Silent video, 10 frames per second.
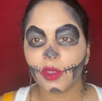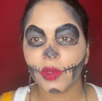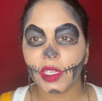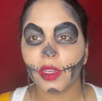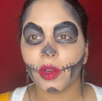
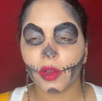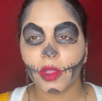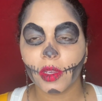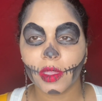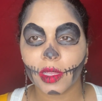we did
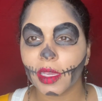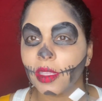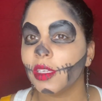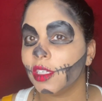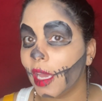earlier look like
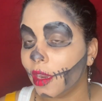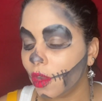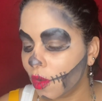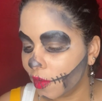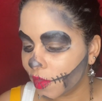the shadow of the